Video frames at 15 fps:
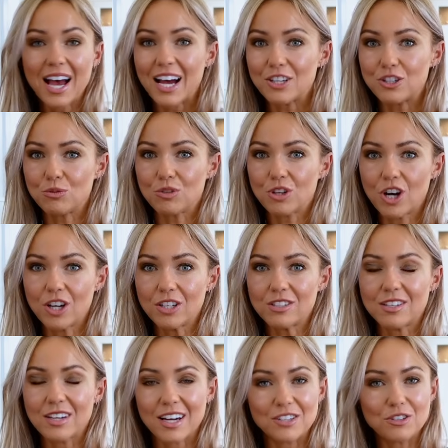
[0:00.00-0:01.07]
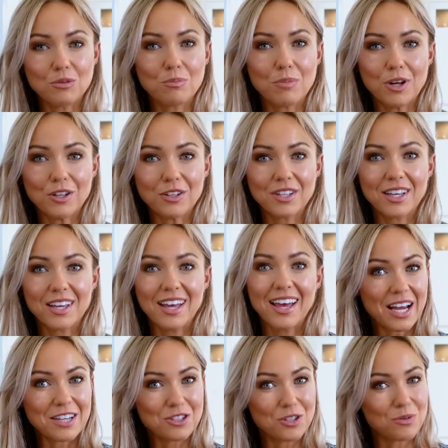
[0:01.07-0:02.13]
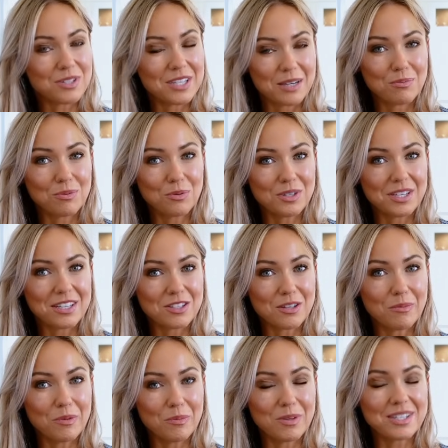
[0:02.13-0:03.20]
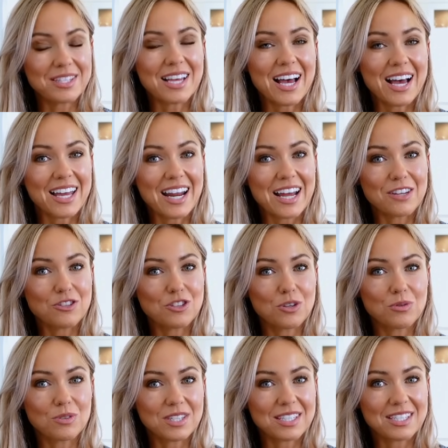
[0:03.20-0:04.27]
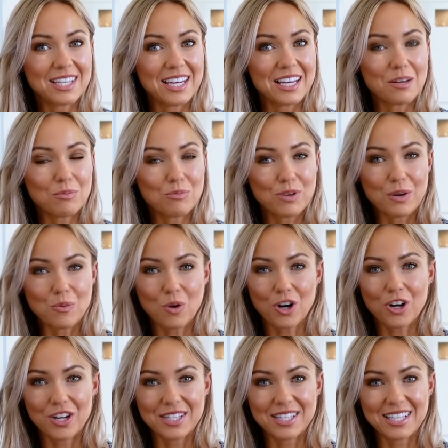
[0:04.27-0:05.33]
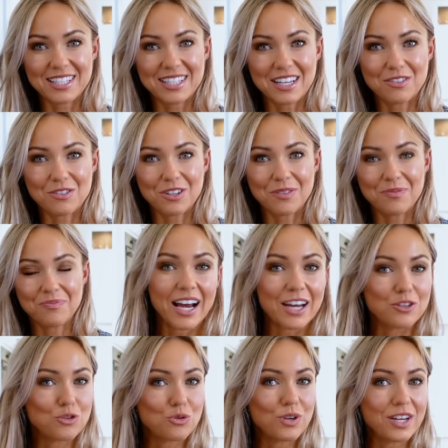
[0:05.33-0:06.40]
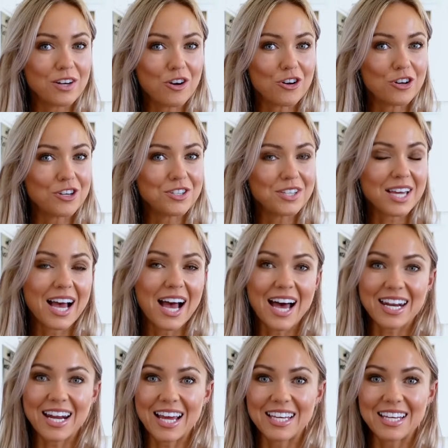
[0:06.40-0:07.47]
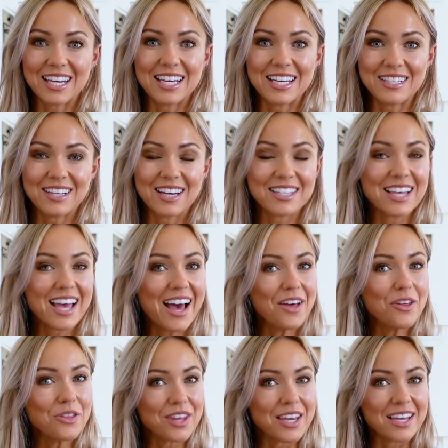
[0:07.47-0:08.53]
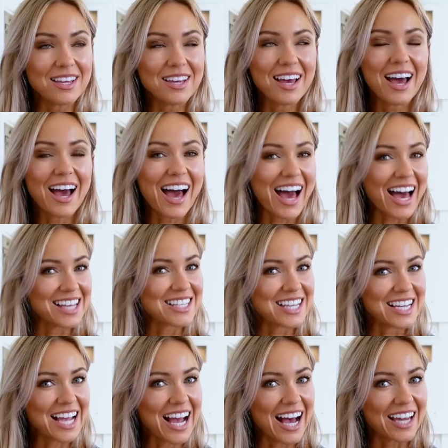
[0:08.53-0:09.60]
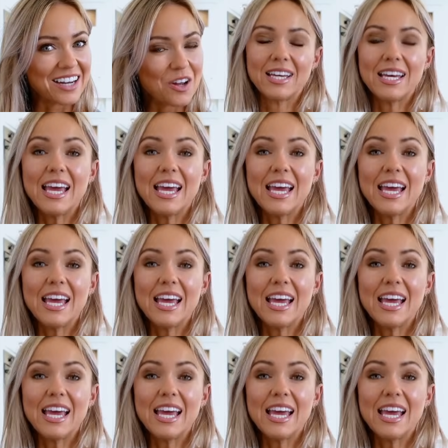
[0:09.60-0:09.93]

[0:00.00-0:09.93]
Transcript: I don't cut. I don't bulk. I don't take protein supplements, and I don't take pre-workouts, etc. I train hard and I eat as healthy as I can.